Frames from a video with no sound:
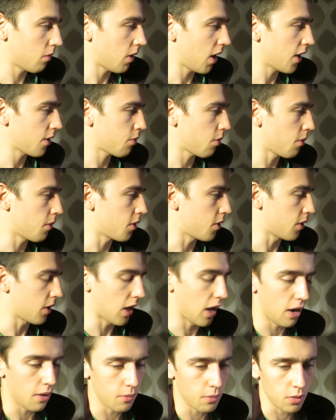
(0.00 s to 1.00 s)
as we were doing
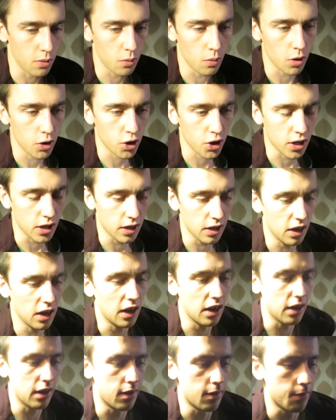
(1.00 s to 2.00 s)
that, we were watching
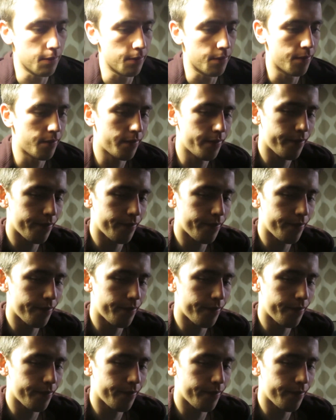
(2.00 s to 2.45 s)
um,